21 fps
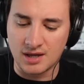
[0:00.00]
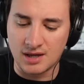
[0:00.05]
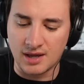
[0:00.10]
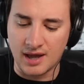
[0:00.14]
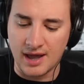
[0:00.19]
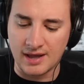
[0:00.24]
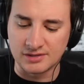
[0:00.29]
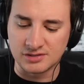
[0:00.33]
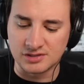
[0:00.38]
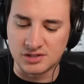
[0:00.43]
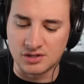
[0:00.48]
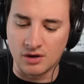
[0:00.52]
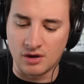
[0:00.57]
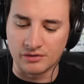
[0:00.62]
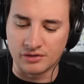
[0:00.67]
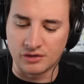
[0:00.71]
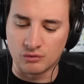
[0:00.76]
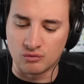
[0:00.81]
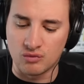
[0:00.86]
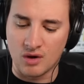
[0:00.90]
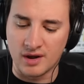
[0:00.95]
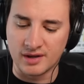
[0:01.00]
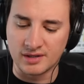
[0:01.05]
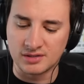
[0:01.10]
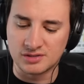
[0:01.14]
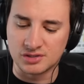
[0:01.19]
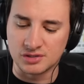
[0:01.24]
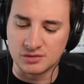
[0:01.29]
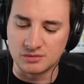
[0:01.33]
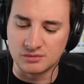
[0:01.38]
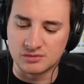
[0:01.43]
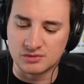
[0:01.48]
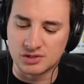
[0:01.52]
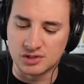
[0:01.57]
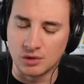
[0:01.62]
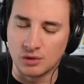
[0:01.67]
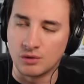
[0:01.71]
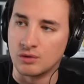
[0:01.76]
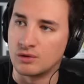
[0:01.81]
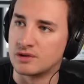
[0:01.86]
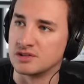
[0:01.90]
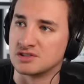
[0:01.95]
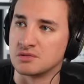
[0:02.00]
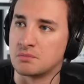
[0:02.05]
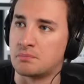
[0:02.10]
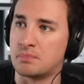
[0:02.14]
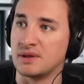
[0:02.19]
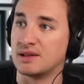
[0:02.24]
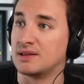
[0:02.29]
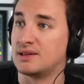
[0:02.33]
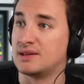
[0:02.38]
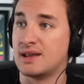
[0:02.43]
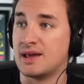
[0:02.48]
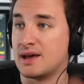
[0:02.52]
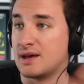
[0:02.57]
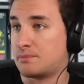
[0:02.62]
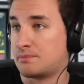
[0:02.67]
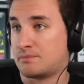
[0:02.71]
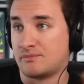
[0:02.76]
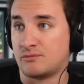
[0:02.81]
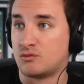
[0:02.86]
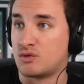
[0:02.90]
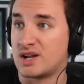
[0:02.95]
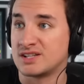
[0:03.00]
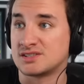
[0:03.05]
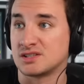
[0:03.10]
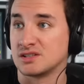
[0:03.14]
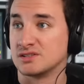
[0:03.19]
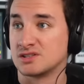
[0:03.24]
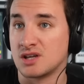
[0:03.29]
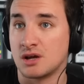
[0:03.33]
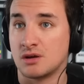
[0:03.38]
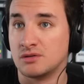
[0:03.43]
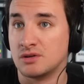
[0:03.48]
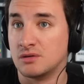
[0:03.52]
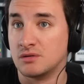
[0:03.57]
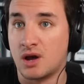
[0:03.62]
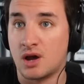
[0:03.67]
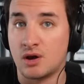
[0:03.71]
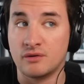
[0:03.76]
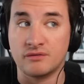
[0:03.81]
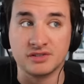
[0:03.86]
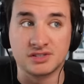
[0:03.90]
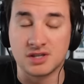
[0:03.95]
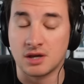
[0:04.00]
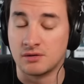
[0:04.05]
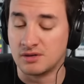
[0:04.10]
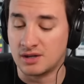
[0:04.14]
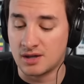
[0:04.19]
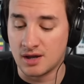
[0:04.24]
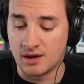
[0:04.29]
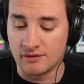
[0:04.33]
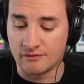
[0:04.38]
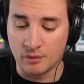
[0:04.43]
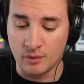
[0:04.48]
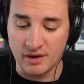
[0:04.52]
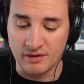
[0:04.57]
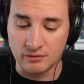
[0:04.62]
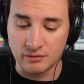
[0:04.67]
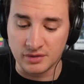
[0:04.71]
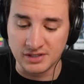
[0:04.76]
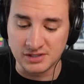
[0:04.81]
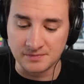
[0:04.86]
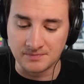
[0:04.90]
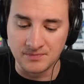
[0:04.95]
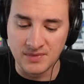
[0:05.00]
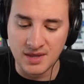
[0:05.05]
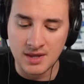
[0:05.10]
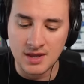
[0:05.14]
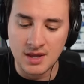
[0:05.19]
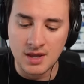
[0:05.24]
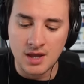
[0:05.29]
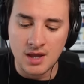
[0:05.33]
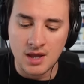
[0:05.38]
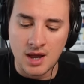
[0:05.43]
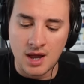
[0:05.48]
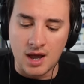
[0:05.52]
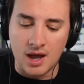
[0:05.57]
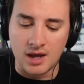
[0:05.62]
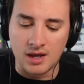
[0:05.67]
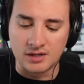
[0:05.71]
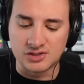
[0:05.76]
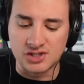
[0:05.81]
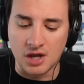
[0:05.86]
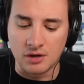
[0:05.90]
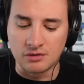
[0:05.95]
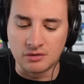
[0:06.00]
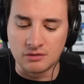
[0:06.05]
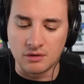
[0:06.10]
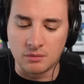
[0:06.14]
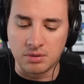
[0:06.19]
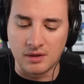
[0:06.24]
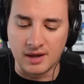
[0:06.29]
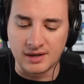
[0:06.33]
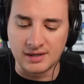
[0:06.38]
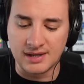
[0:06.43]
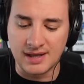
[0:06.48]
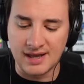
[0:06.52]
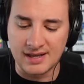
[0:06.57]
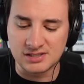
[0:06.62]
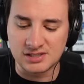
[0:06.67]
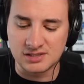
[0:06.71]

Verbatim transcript: has got the right to talk as a billionaire wrestler's owner over Tony Khan for whatever reason. Uh, Tony replied, Yes,